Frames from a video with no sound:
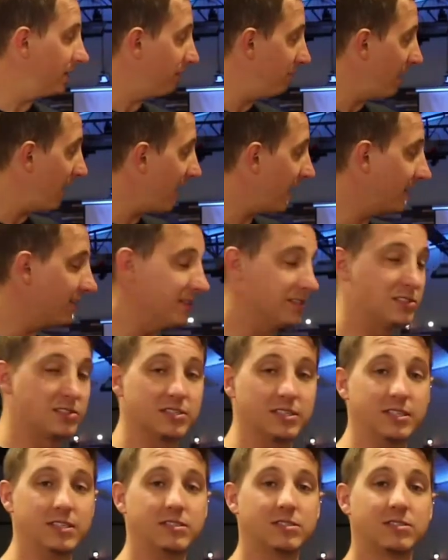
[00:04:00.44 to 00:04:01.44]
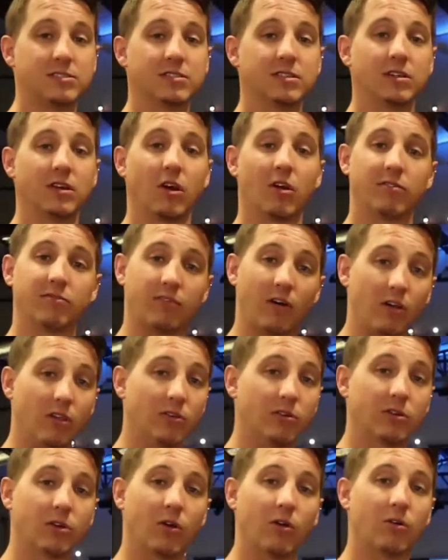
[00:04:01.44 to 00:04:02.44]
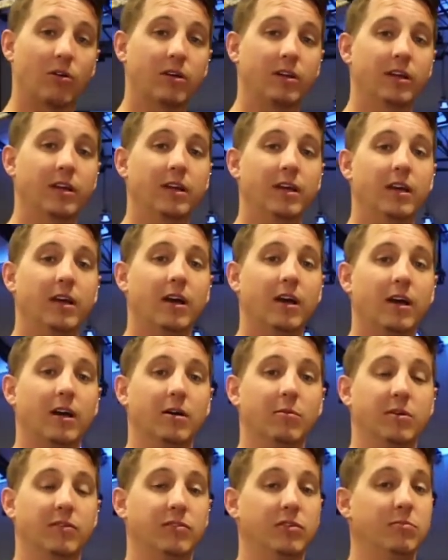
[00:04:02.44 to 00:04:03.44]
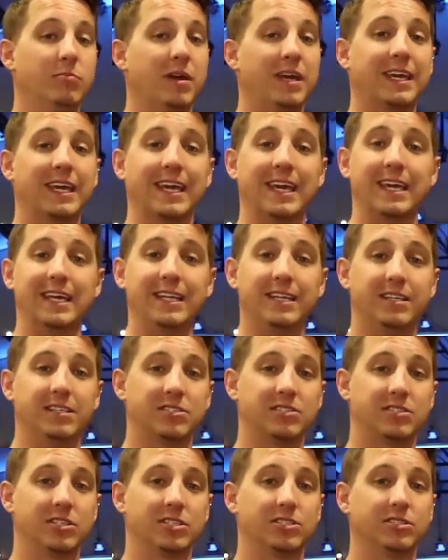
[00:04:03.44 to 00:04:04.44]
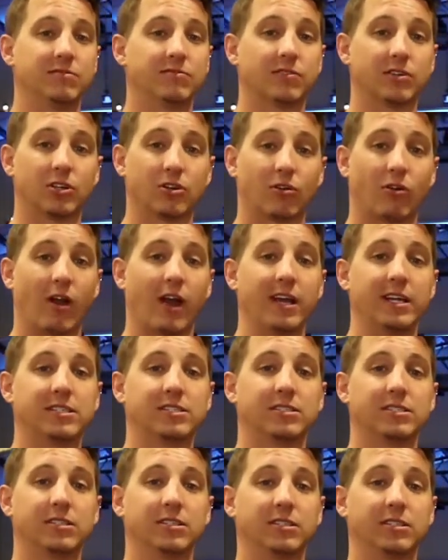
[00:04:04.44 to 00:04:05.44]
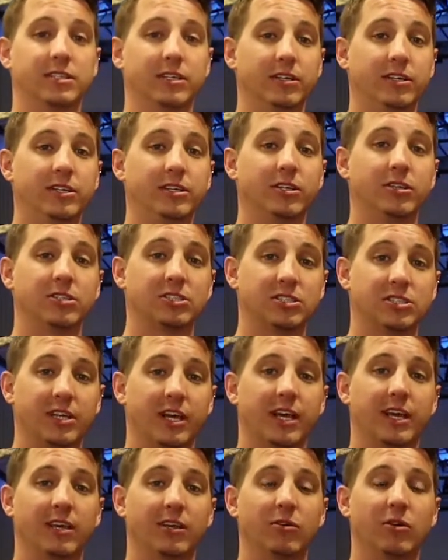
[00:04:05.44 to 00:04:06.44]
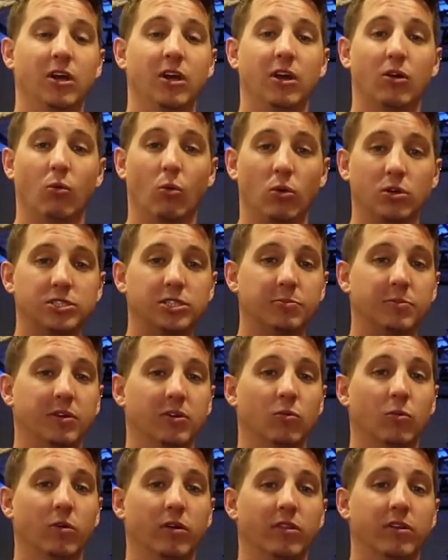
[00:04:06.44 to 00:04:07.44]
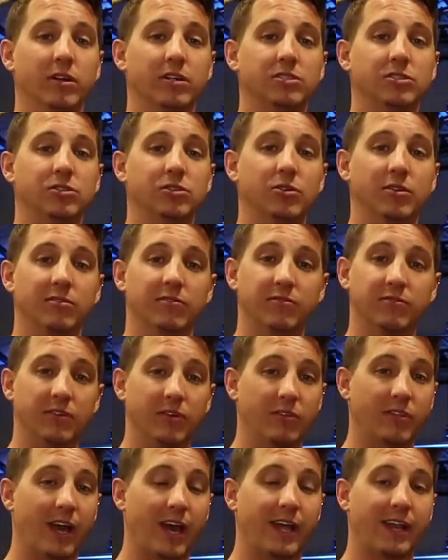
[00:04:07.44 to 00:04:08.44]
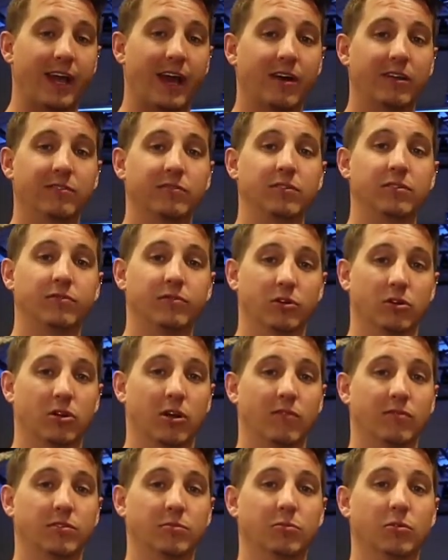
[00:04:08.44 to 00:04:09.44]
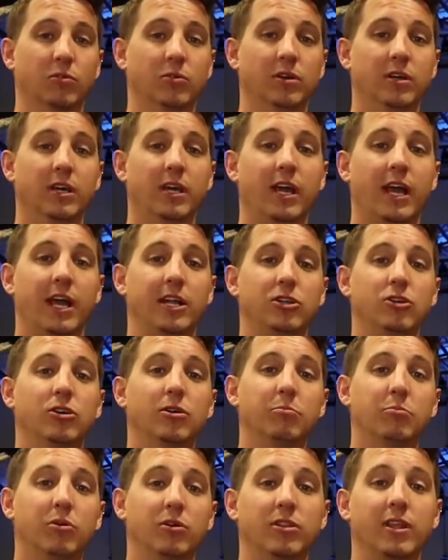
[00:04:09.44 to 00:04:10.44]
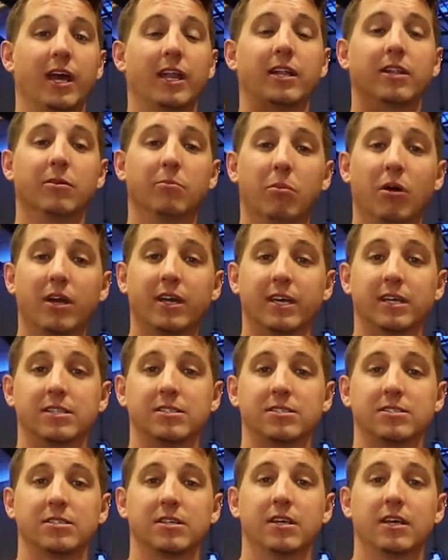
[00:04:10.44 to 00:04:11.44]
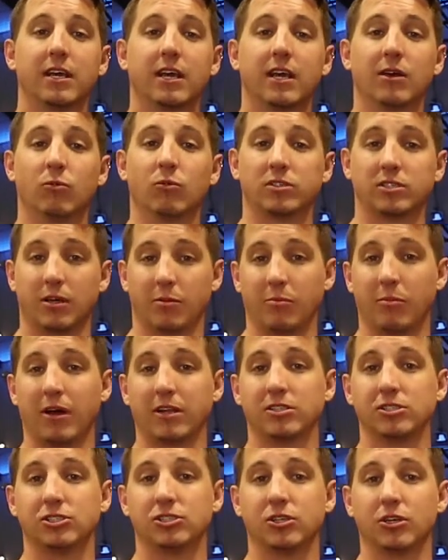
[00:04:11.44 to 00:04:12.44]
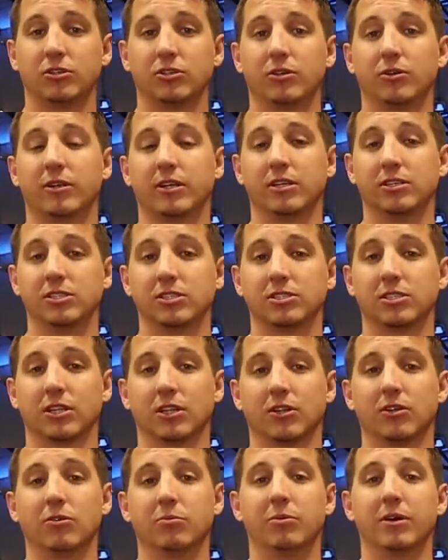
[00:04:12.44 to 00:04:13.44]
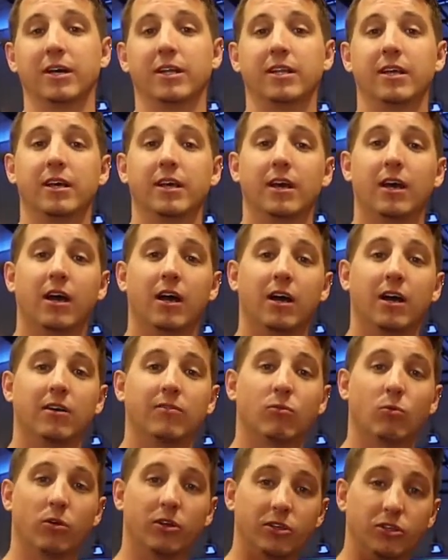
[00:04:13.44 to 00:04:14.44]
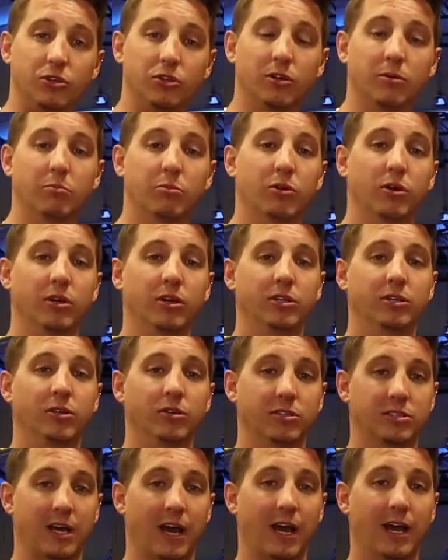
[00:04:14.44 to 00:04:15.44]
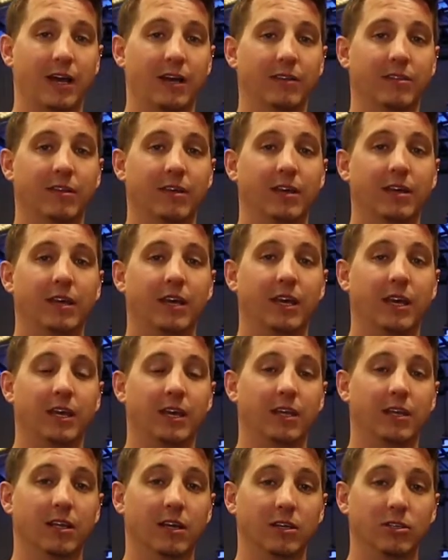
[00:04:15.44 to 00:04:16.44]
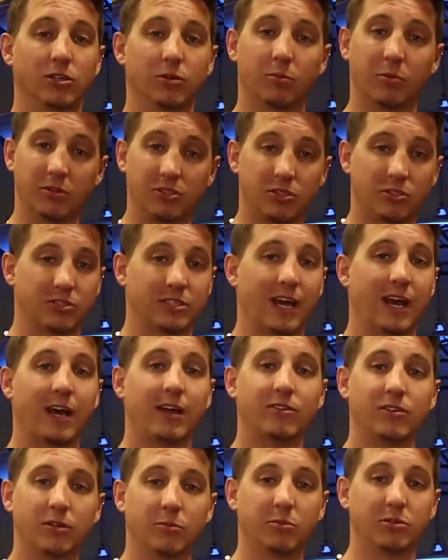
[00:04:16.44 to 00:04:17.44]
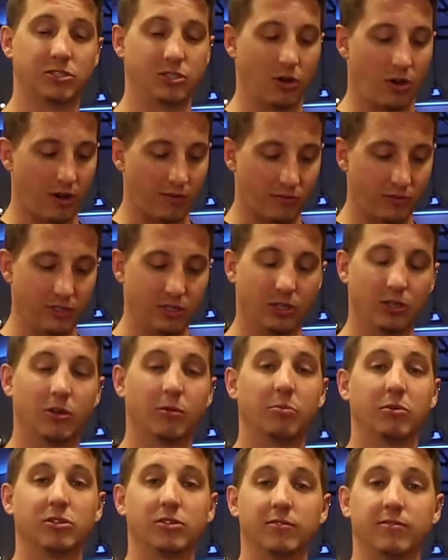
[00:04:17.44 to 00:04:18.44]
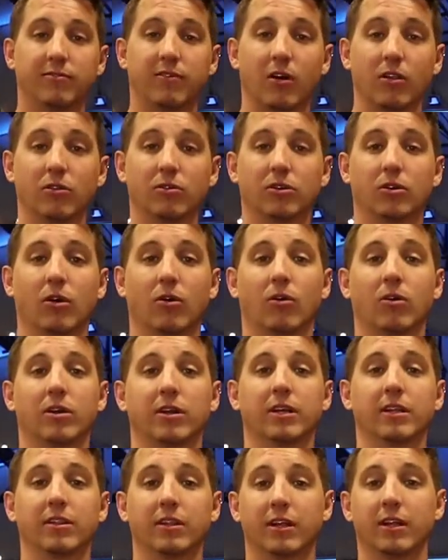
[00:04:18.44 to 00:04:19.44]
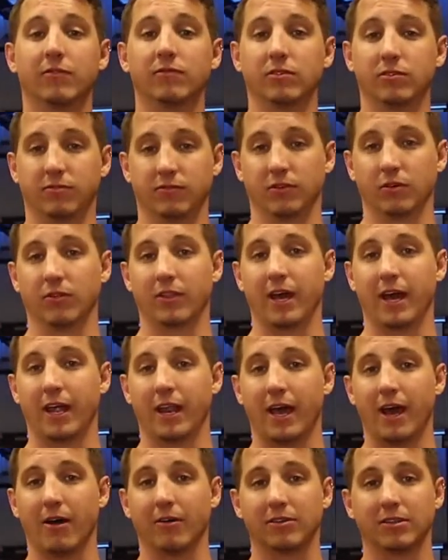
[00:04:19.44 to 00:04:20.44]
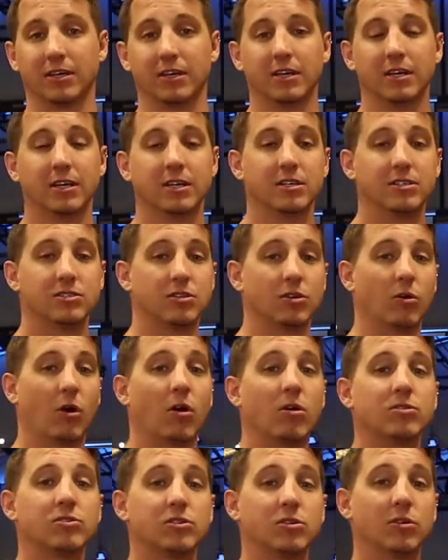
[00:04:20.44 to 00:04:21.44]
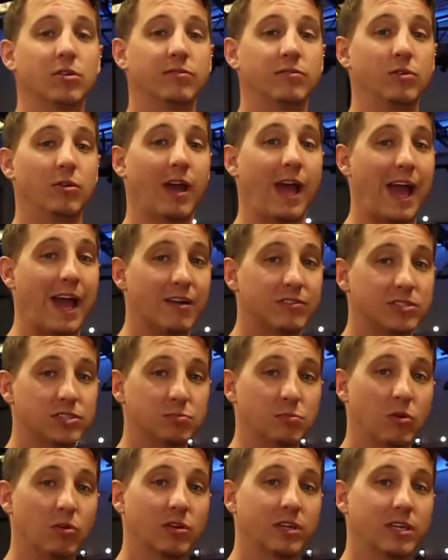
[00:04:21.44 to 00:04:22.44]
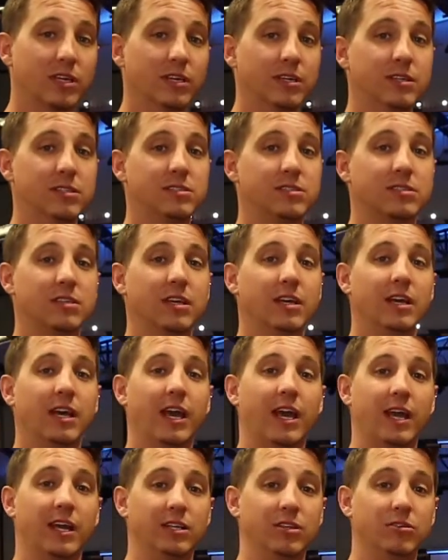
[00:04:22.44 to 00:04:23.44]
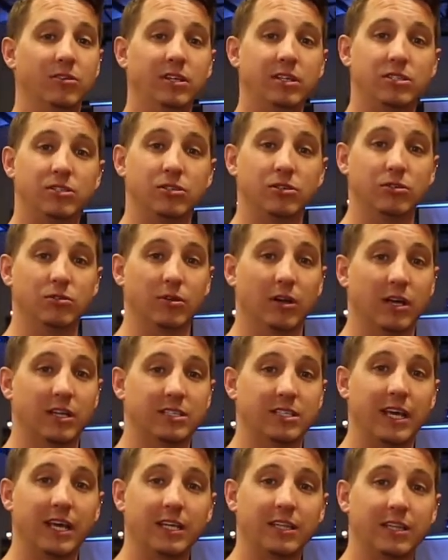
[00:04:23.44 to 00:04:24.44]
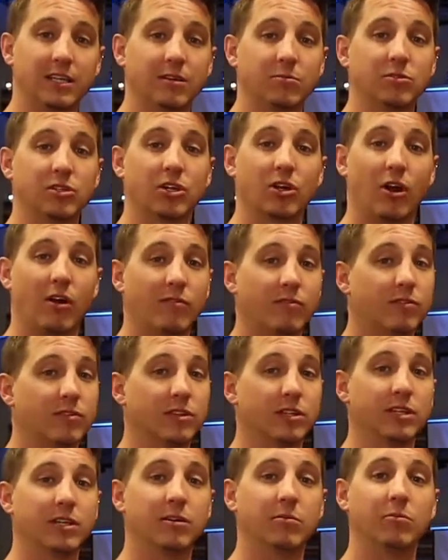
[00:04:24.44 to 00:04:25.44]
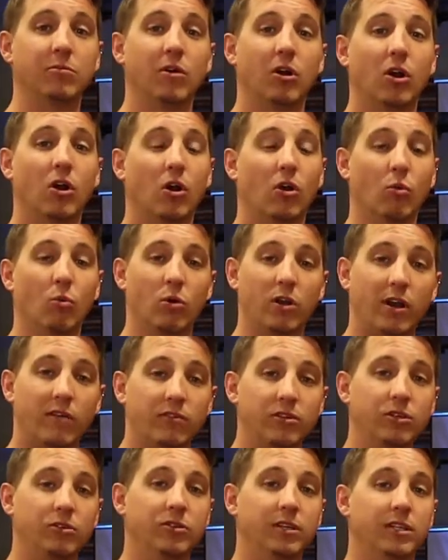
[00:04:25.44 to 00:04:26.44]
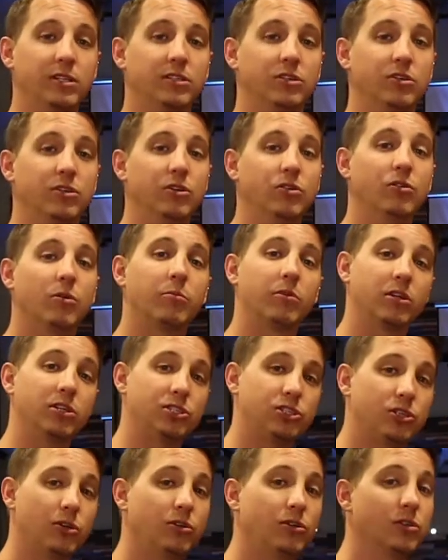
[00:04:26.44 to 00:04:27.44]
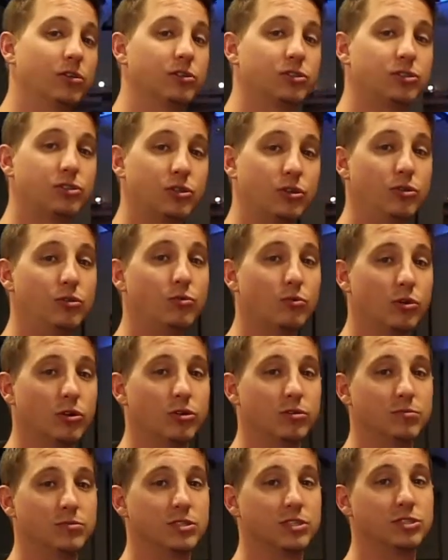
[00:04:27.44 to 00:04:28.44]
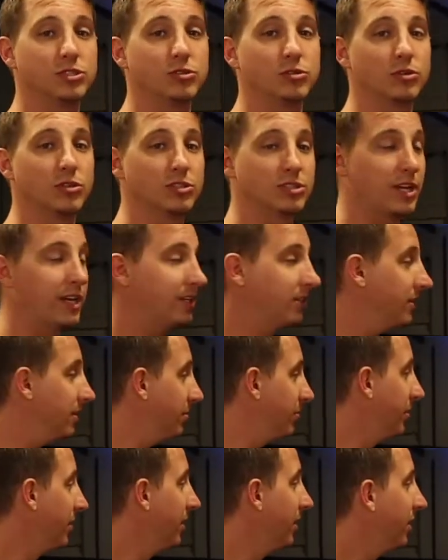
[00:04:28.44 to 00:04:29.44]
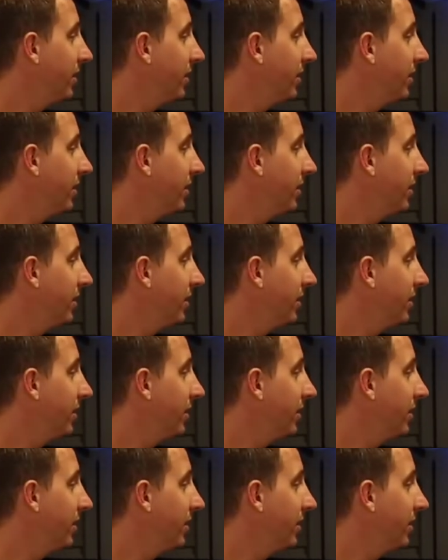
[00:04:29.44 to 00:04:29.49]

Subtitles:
in the back of the seats, our follow card. If you make any decision for Christ during your stay worshiping with us, you can fill that out if you feel comfortable, and you can put that in the buckets, which I'm about to show you here in just a little bit, of where you can put your tithe. And you put your tithe, you can put your offering, you can put the follow card in there if you fill that out. So also, if you have small kids and you need to take them to comfort them or whatever you need to do, I'm going to show you there's 2 rooms that you can take them